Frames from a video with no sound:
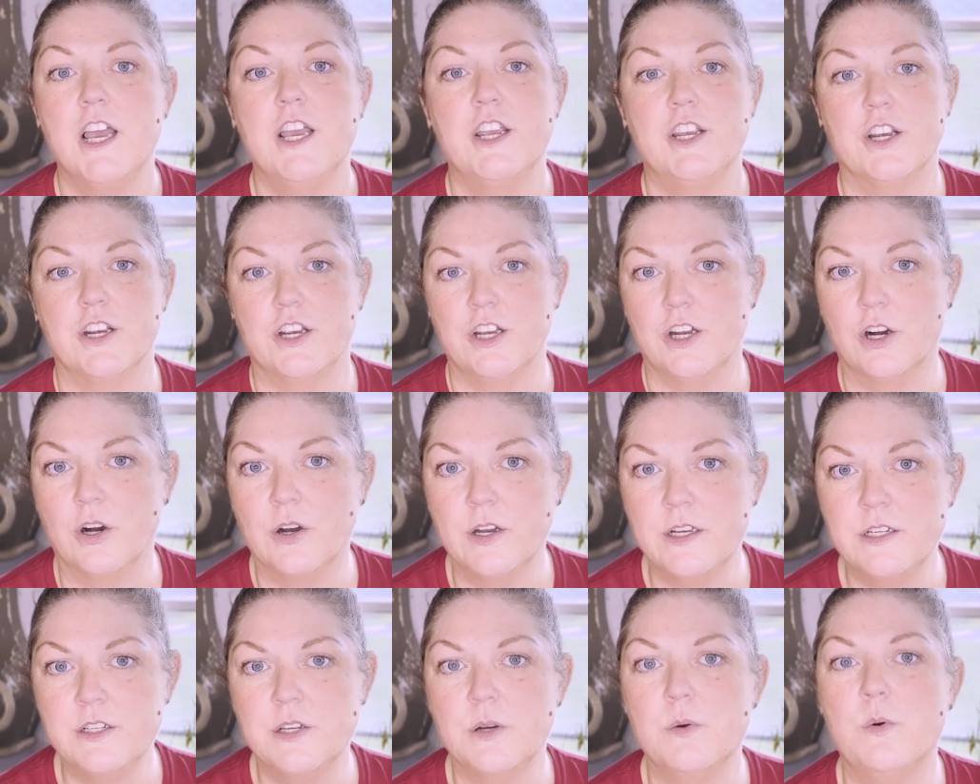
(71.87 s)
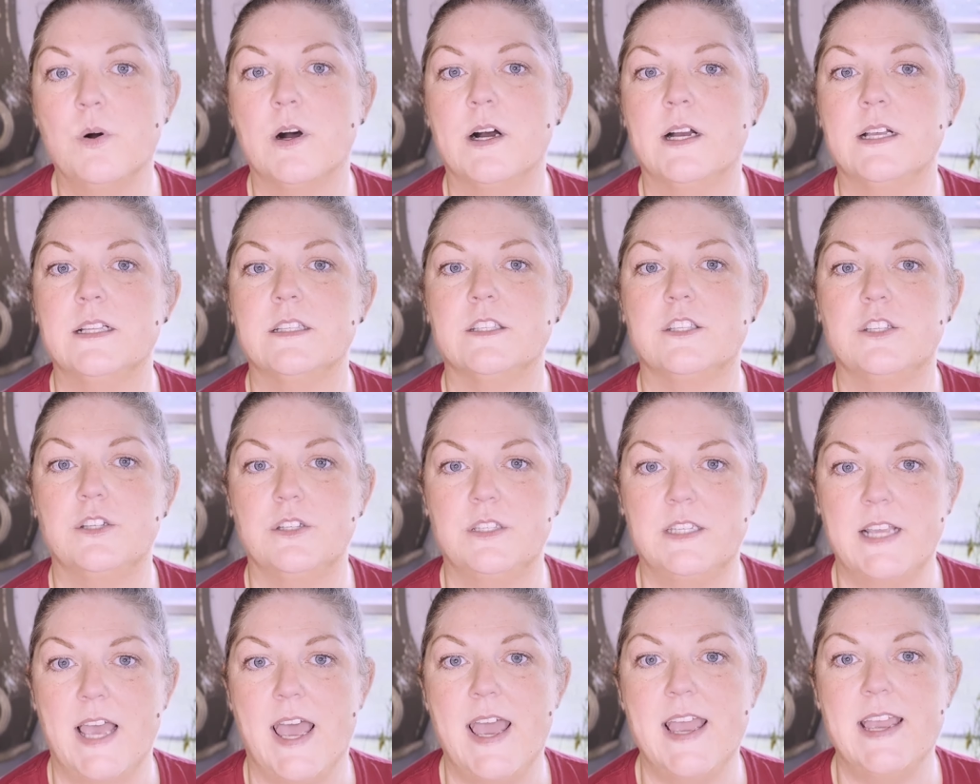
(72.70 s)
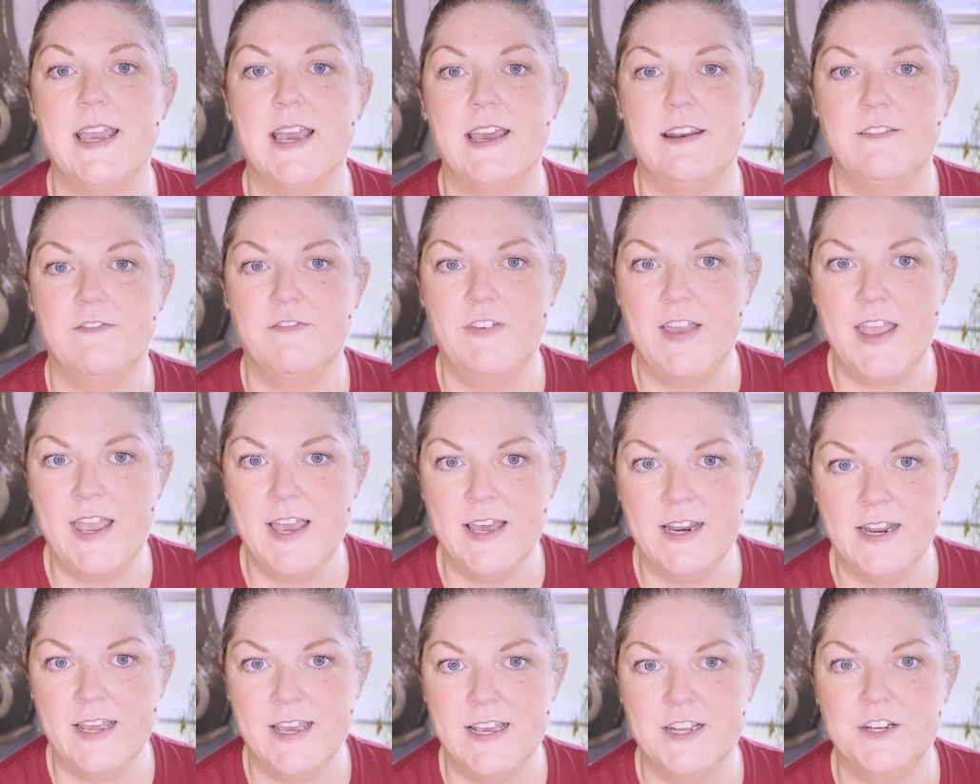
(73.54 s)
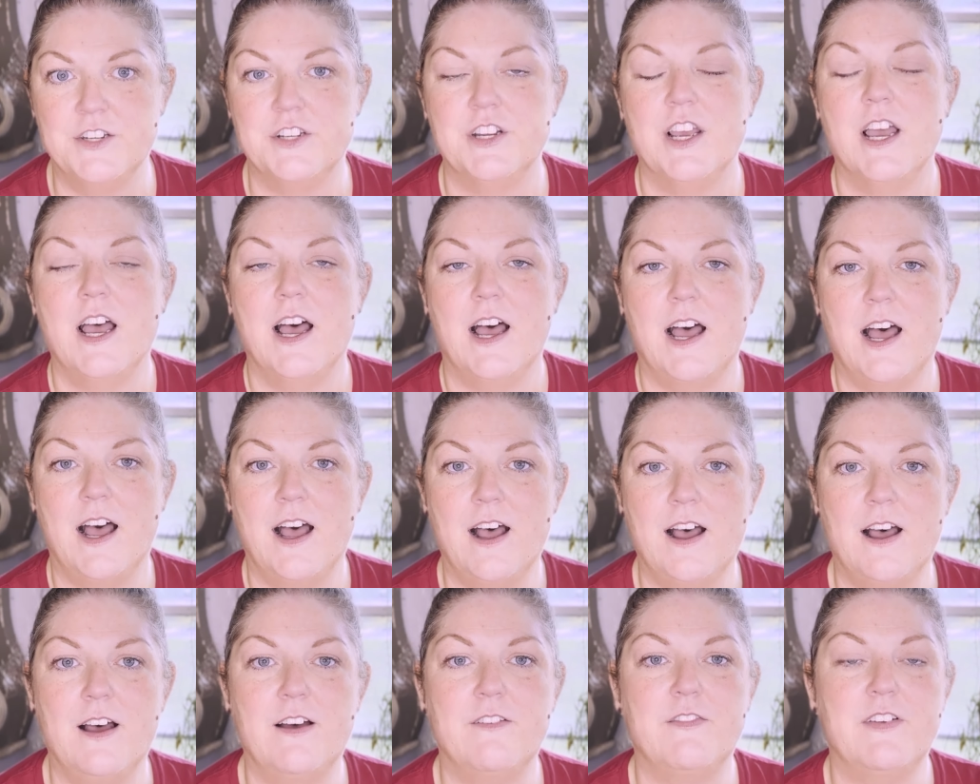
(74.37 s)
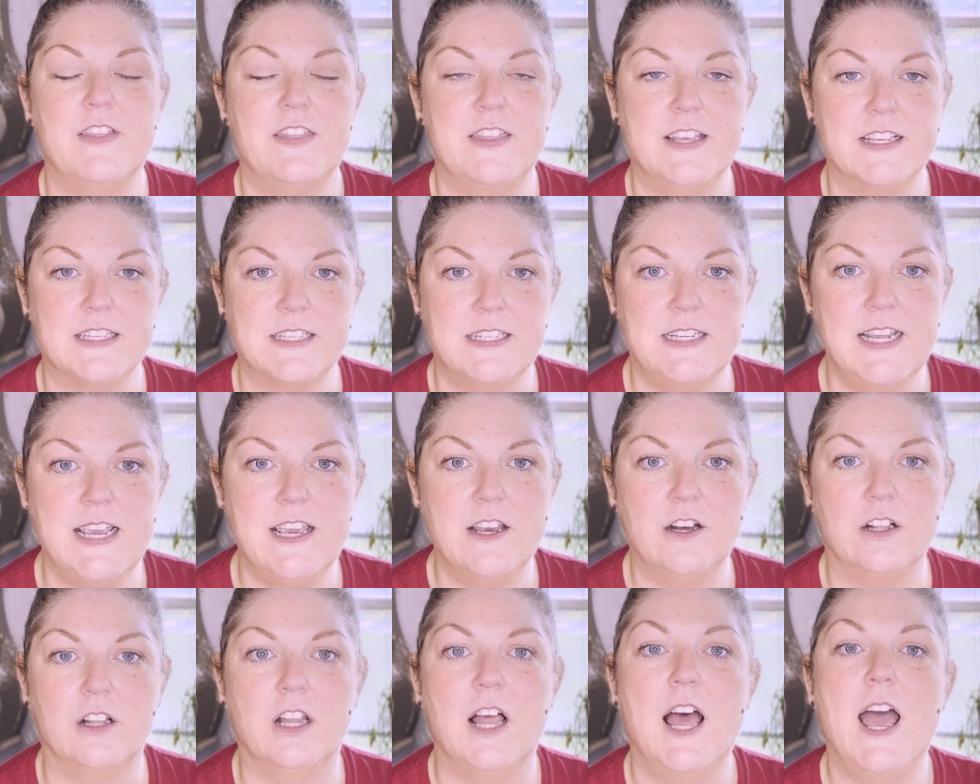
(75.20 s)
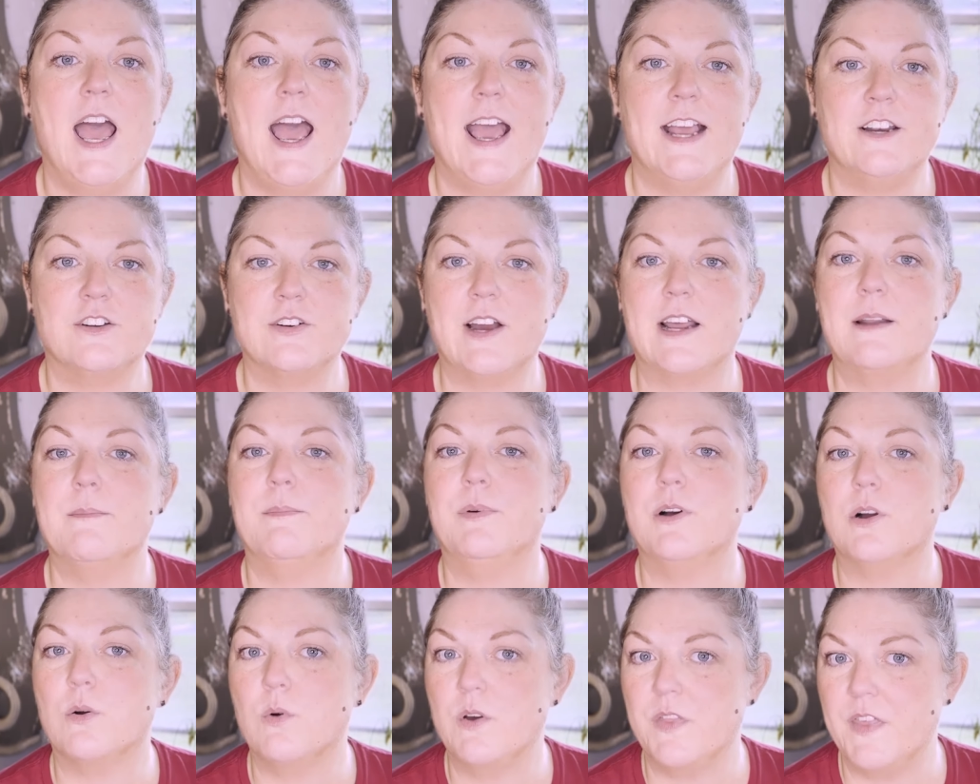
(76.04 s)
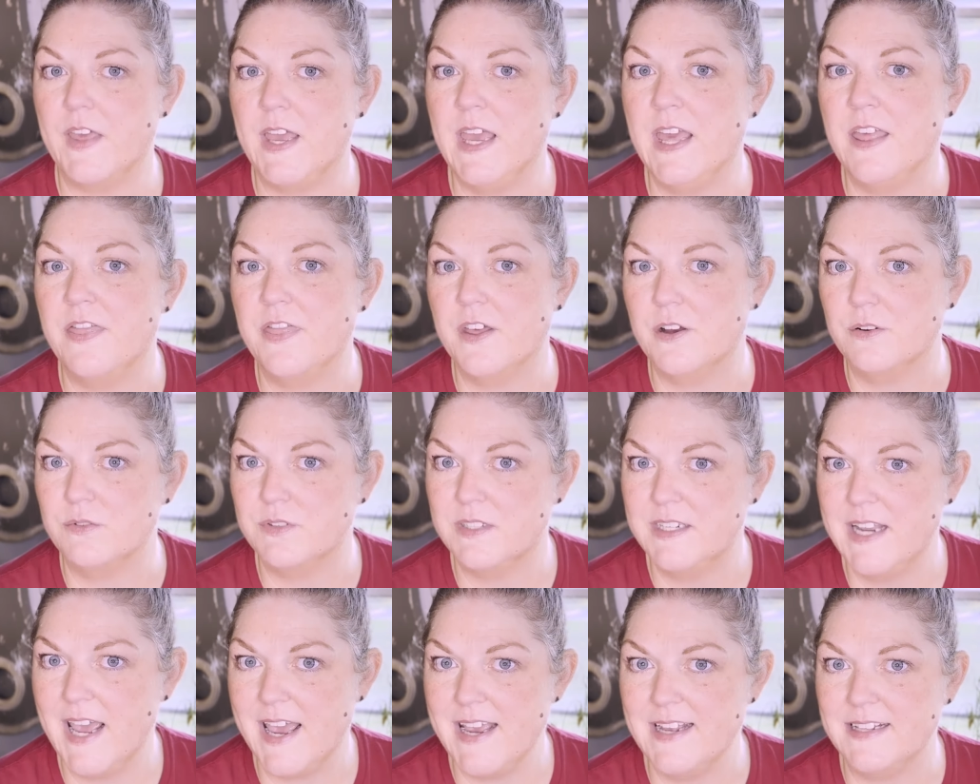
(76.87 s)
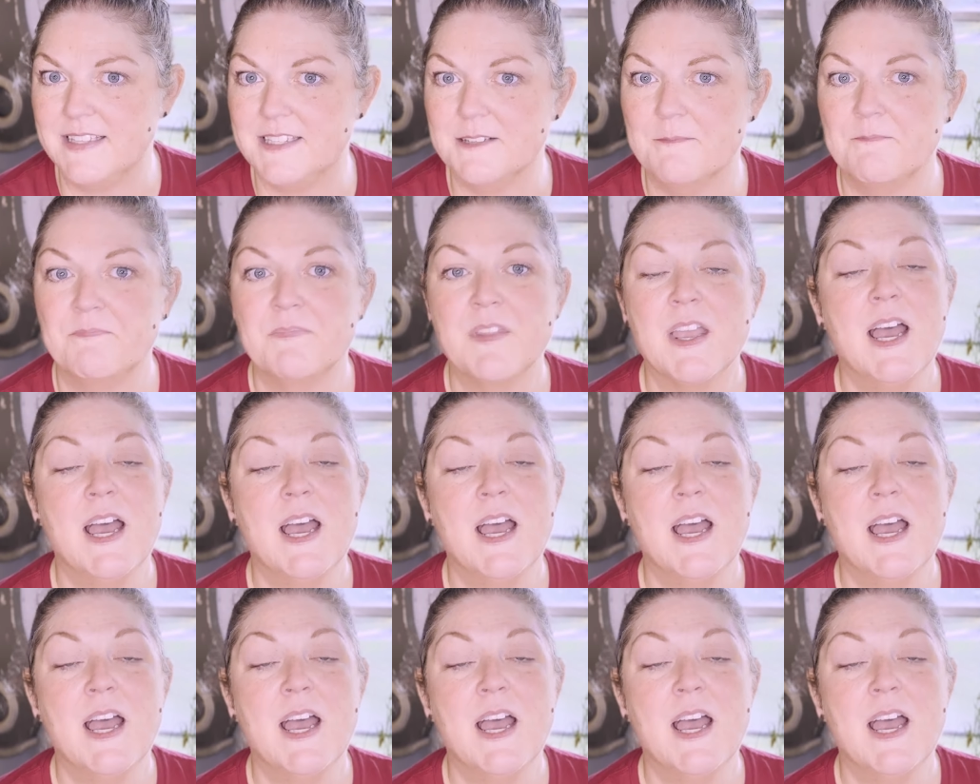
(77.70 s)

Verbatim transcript: you're going to want to take advantage of this deal and try to book within those dates.